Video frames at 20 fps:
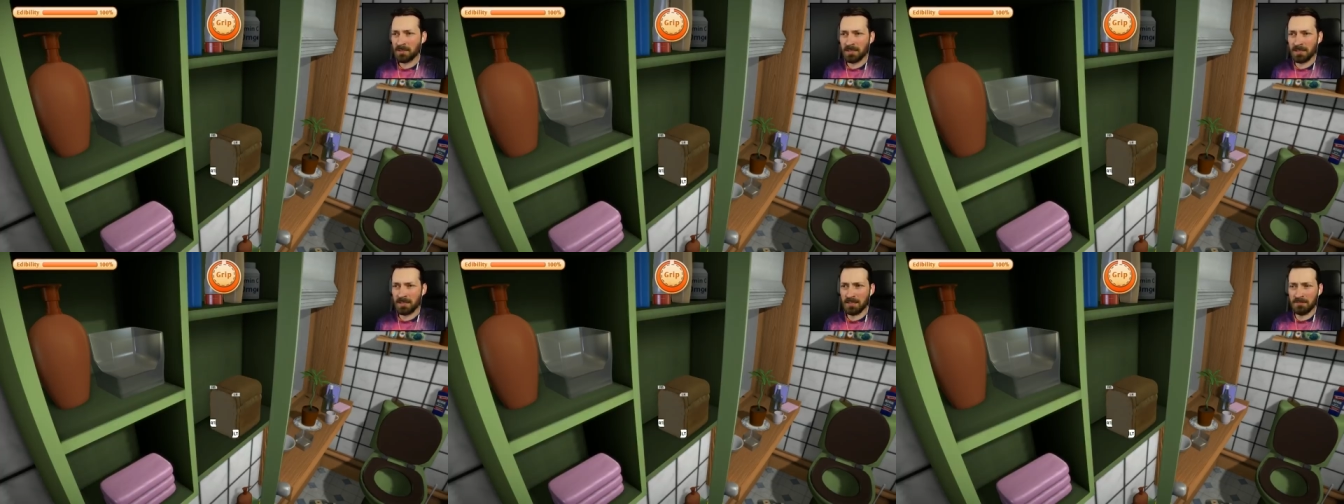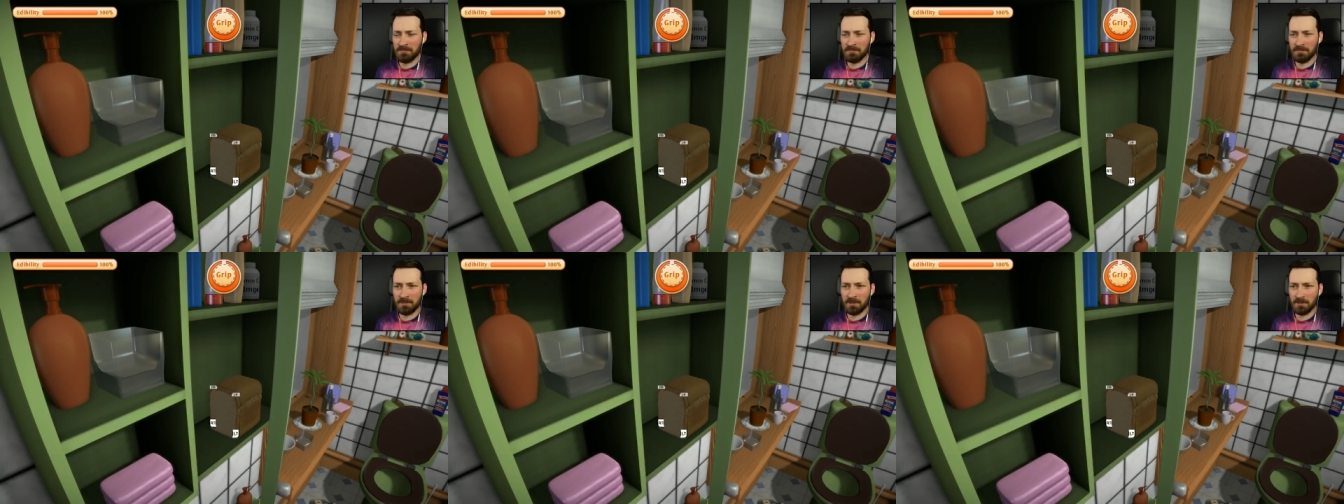
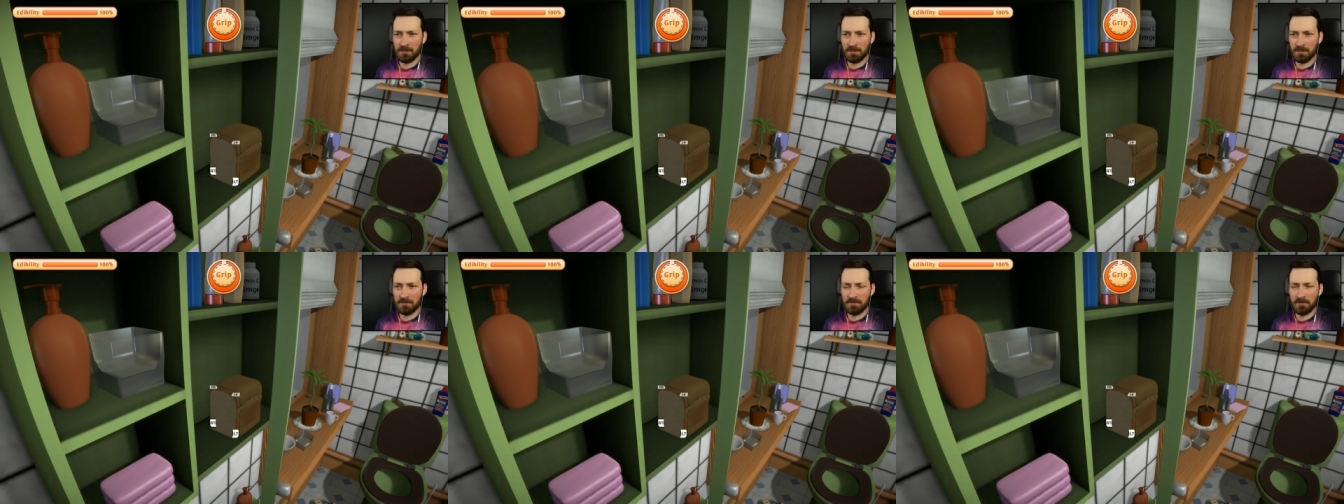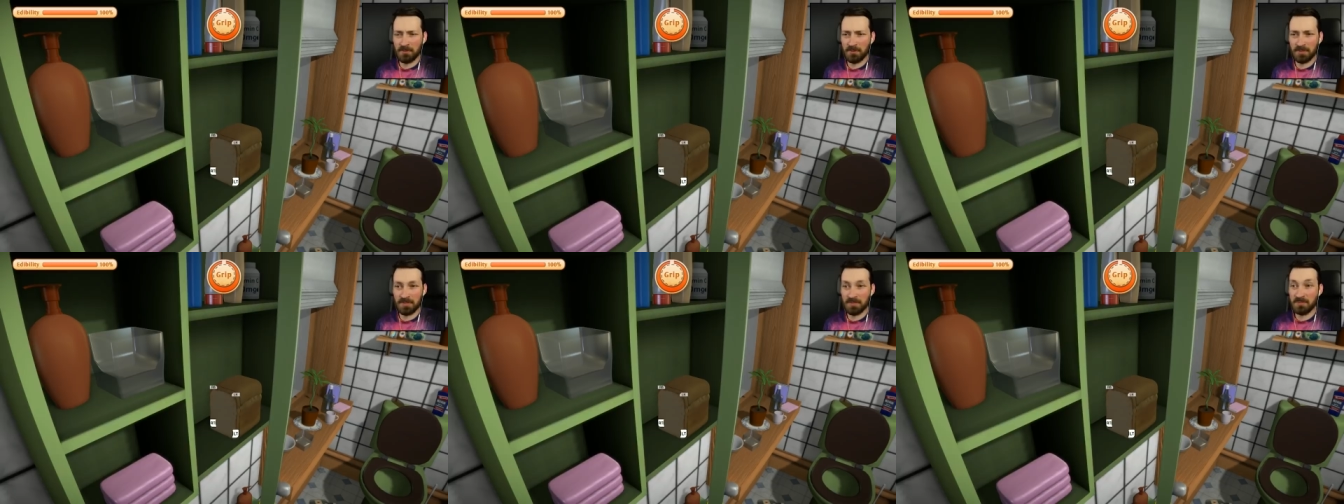he could have
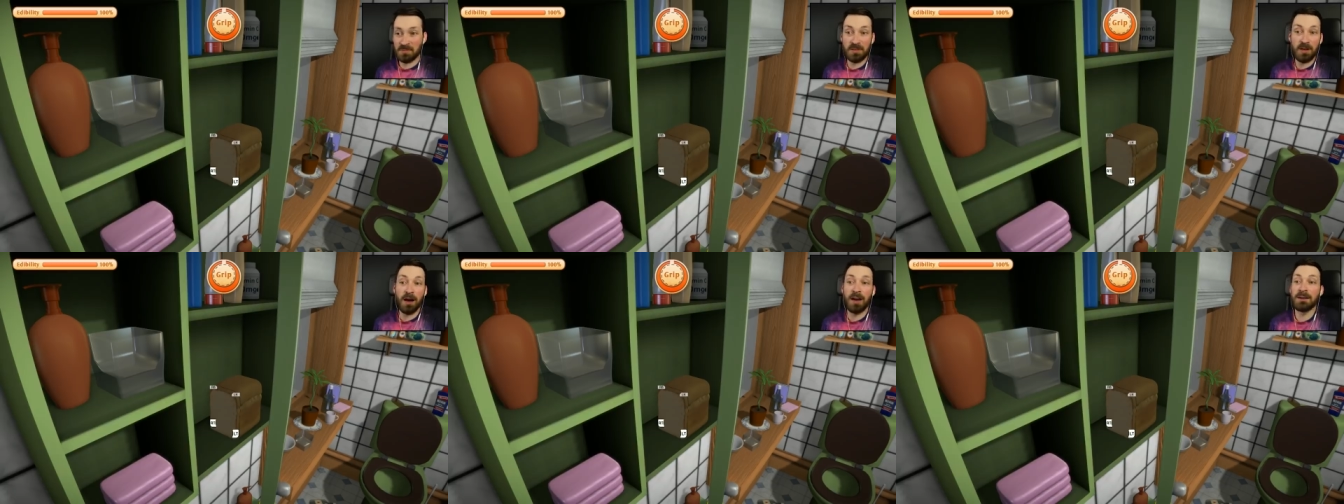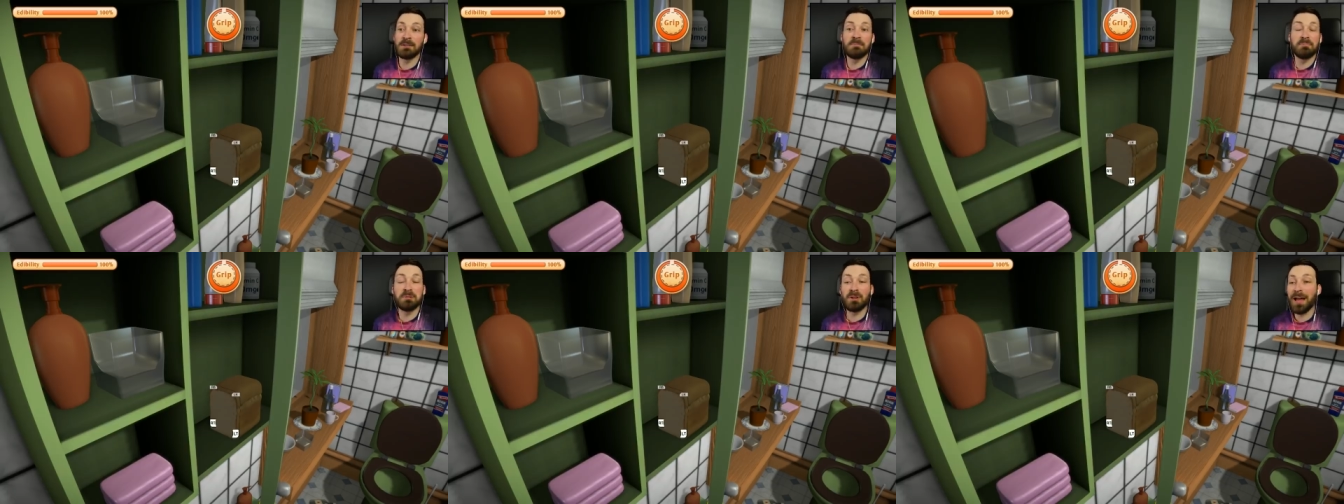just
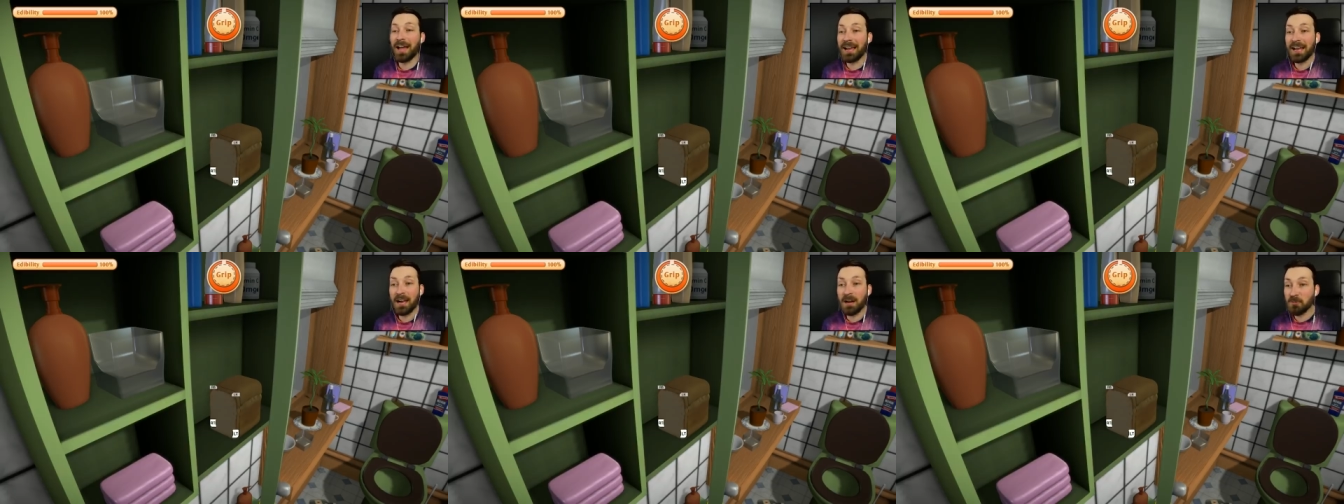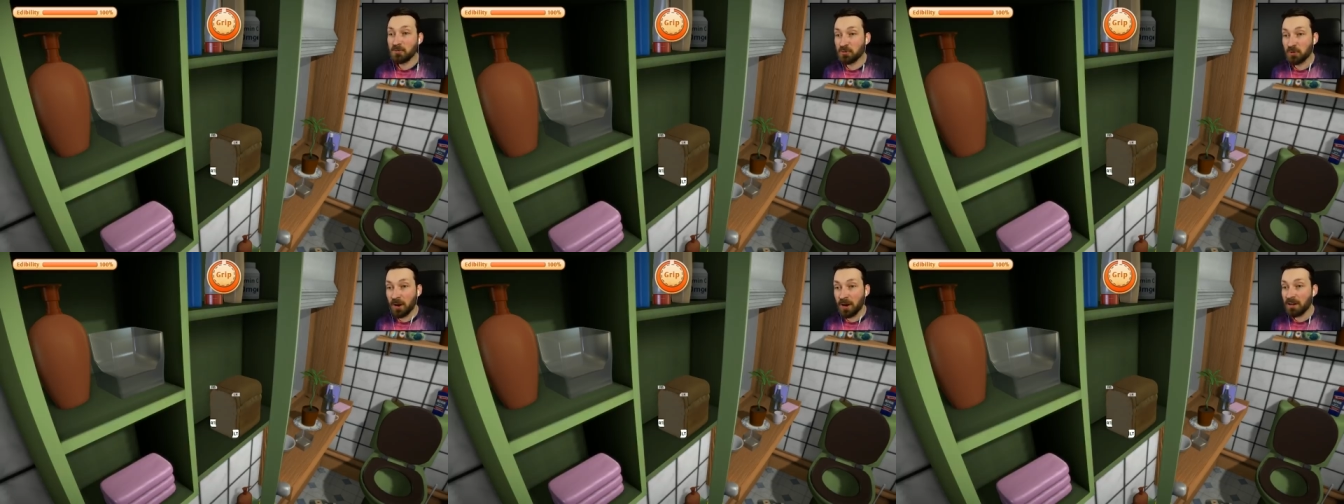gotten
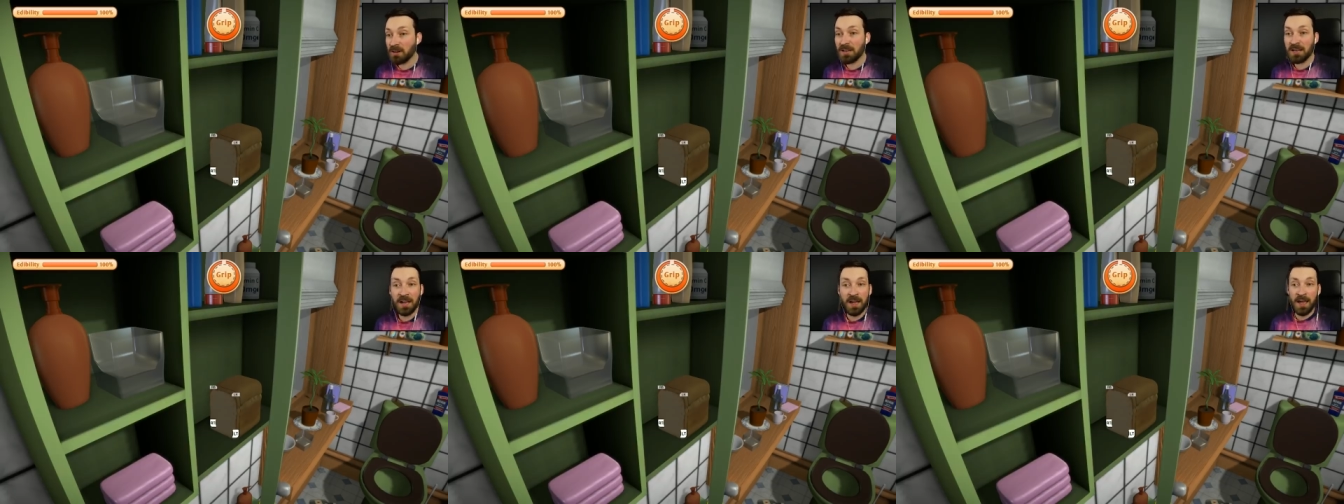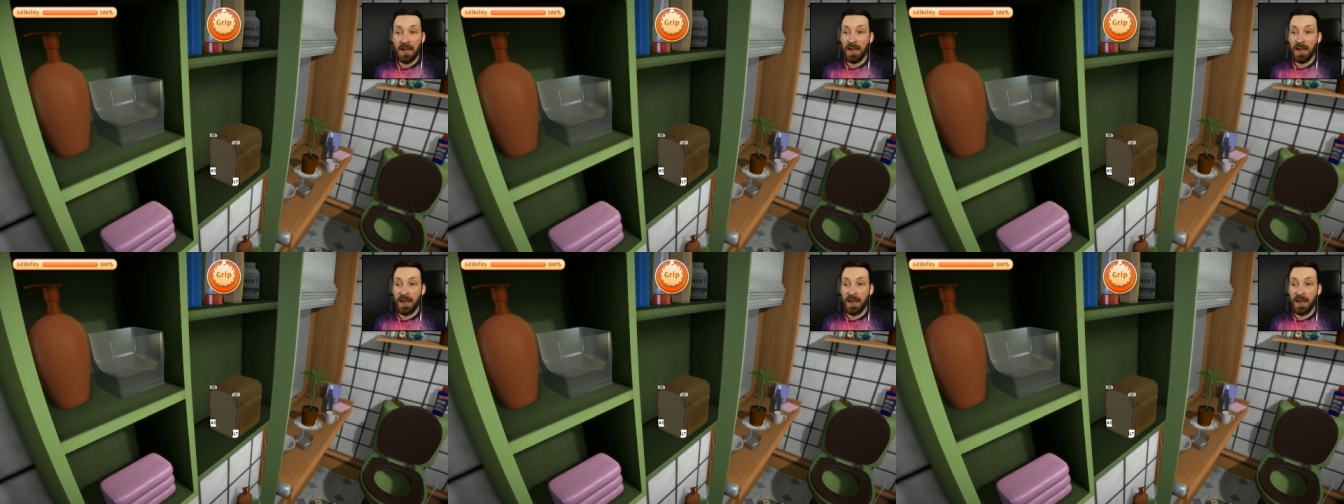blackout drunk